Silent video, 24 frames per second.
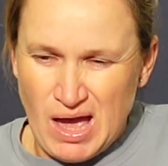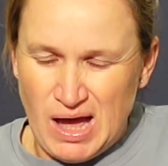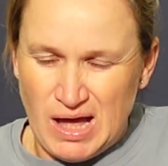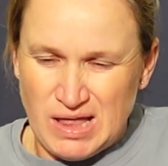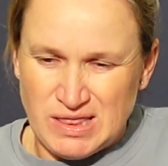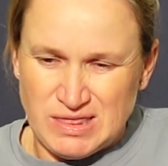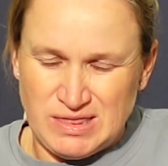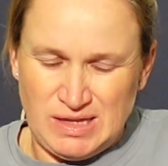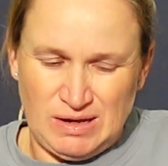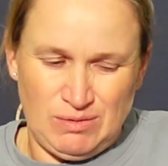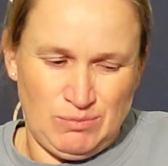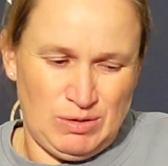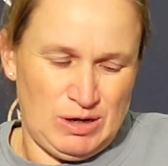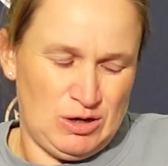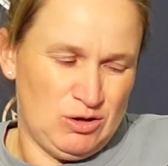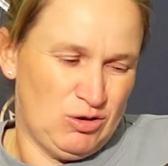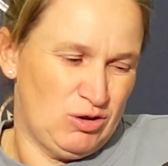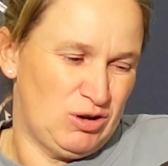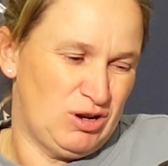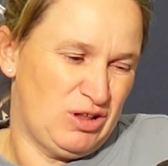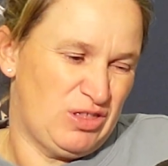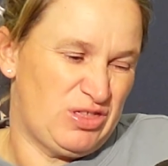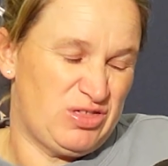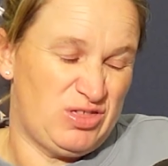I think we
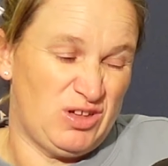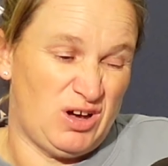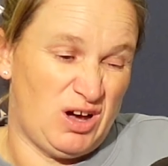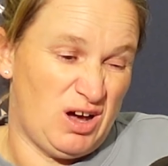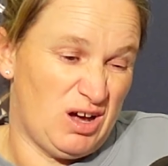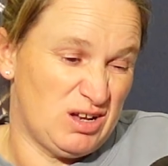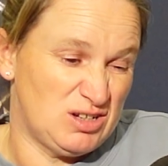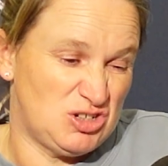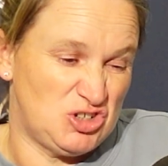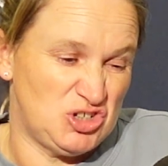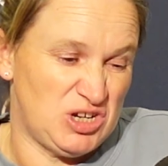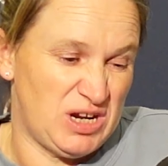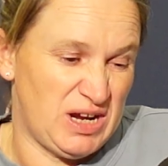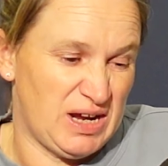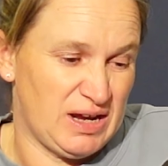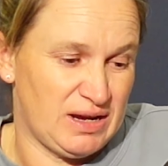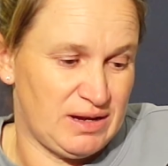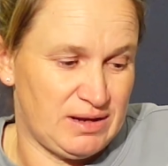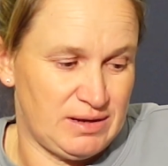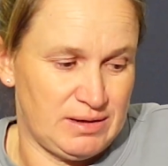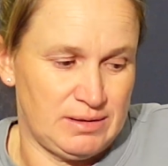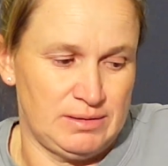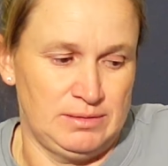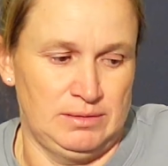look
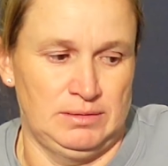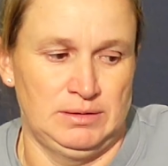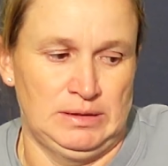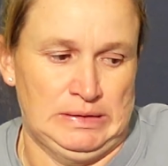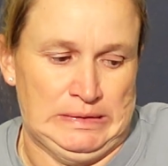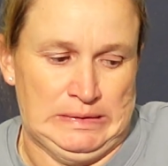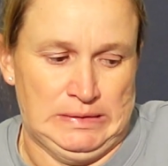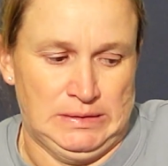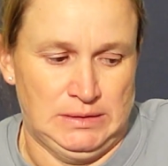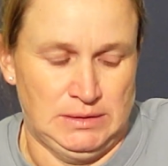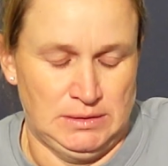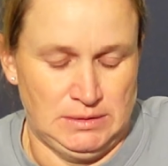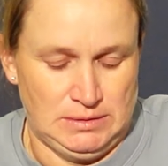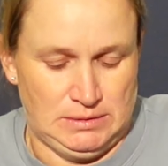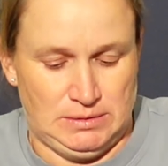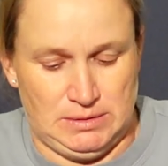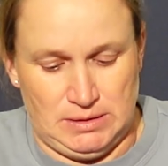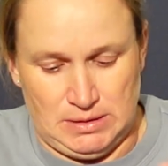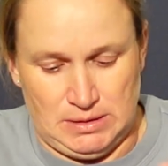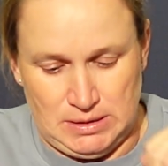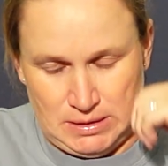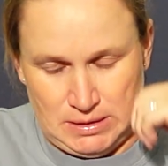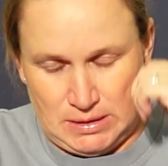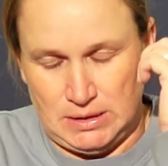lethargic,
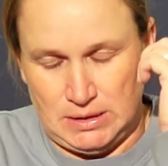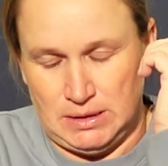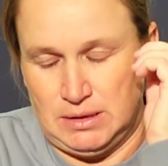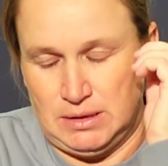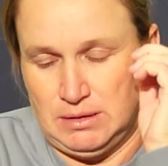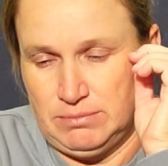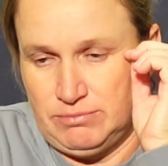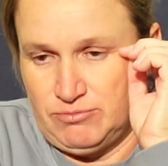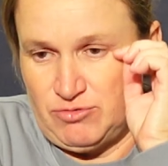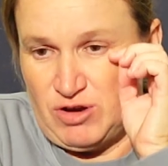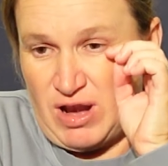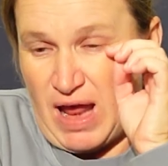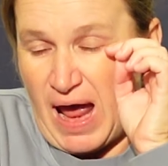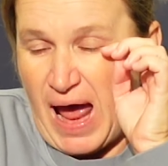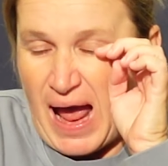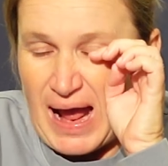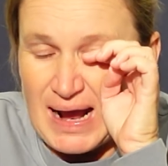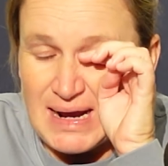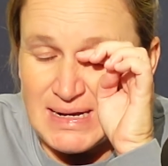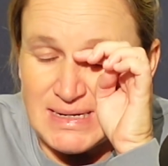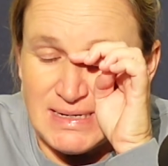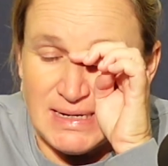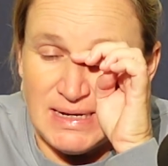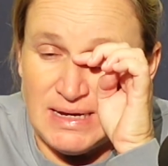um,
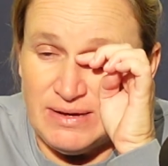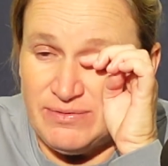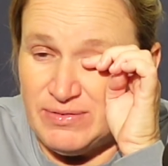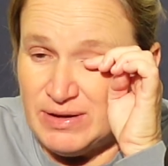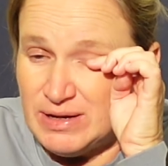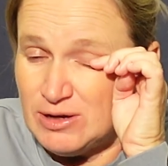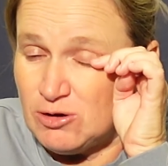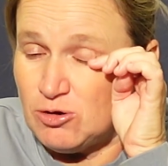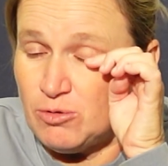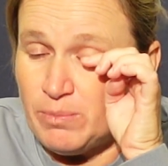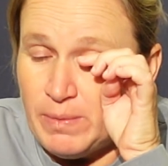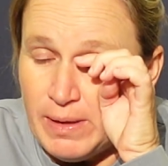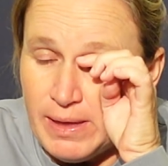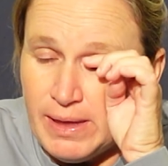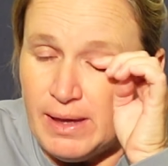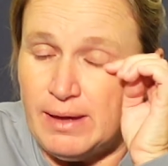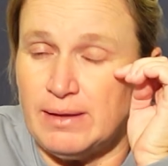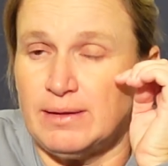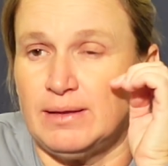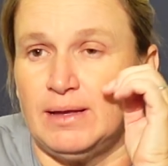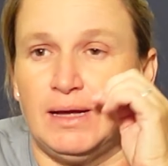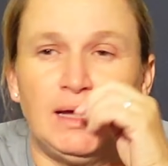reactive a little bit.